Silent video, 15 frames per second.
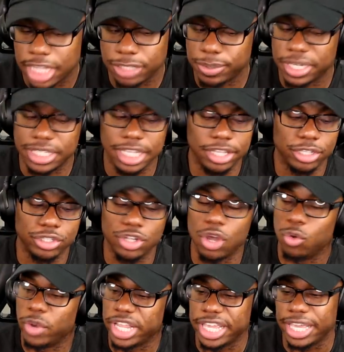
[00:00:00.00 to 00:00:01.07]
was about to say, there's
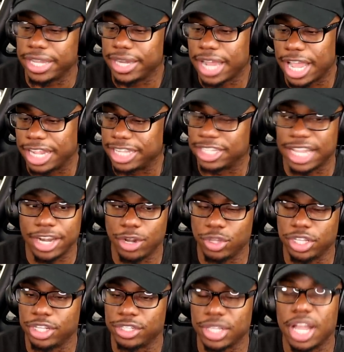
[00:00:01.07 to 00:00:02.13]
no way he can die, because I know
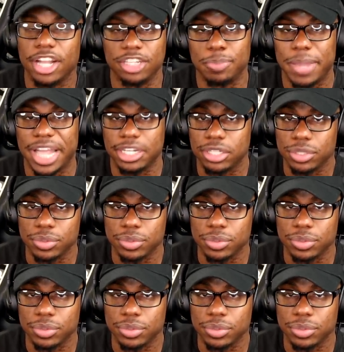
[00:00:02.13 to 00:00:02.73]
that there's a hunchback